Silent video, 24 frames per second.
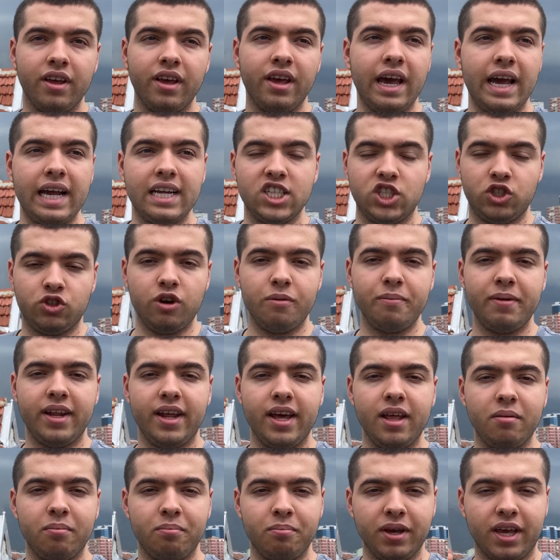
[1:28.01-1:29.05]
and swim in
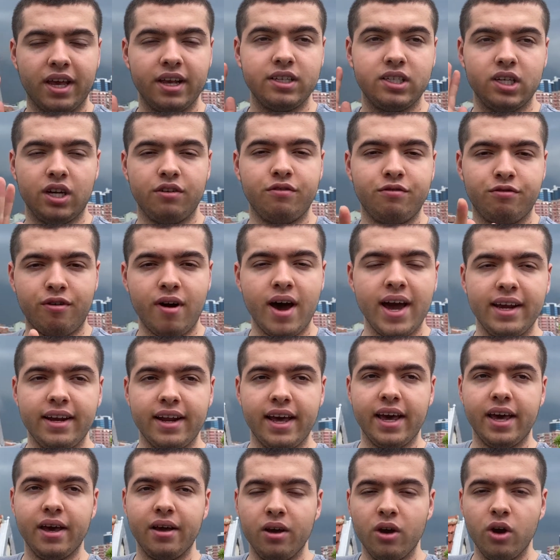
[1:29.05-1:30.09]
it because on
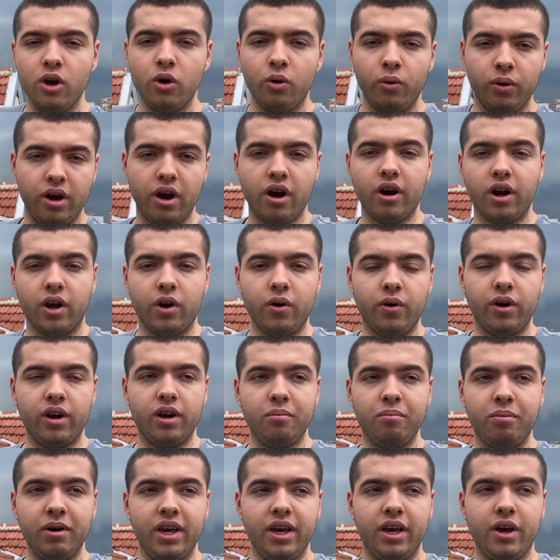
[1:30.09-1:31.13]
Friday we are going to
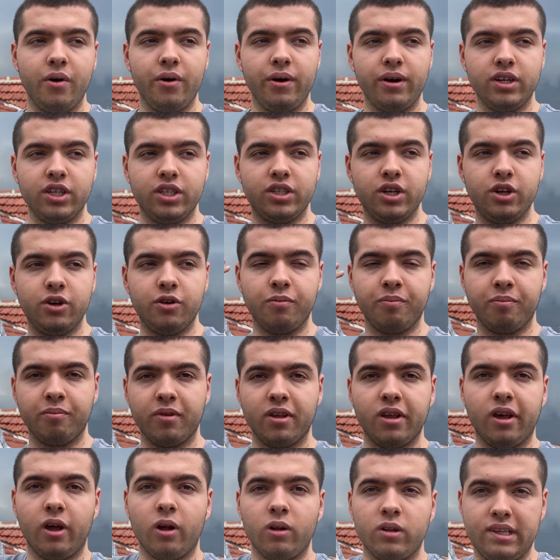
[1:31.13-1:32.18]
be going to a
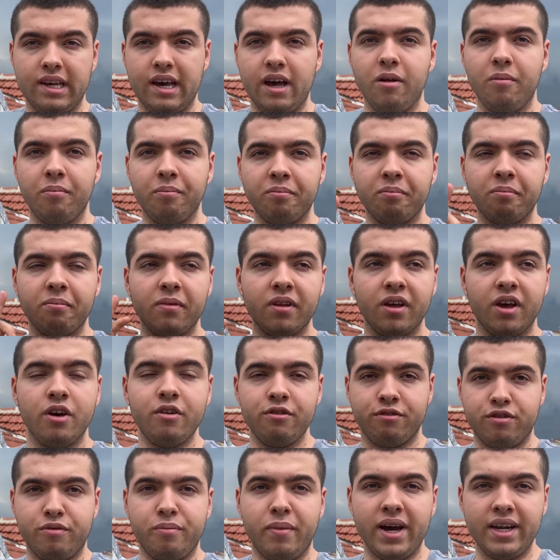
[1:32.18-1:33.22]
hotel
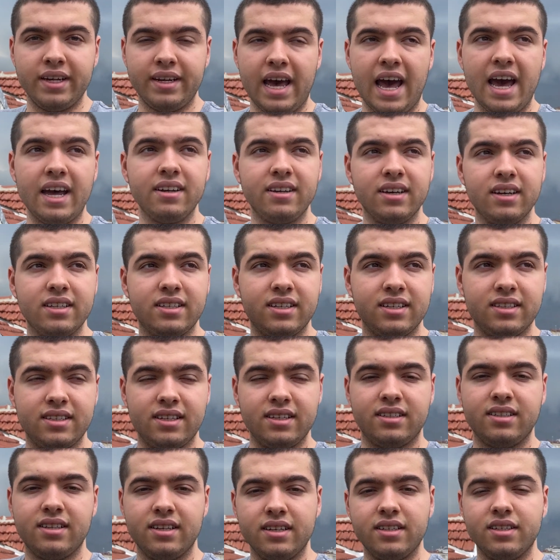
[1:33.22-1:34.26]
for my dad since
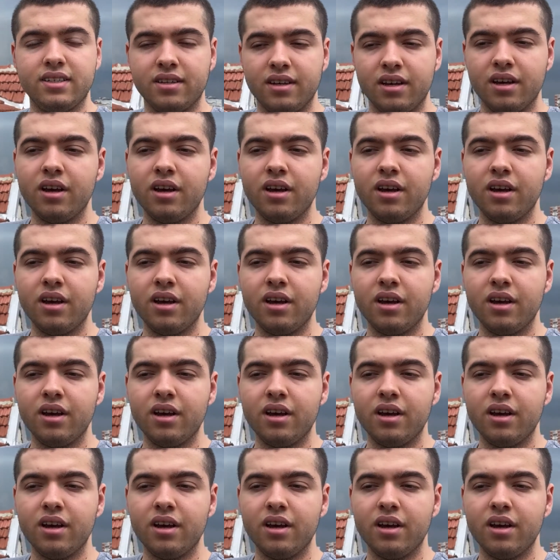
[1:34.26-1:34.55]
it's his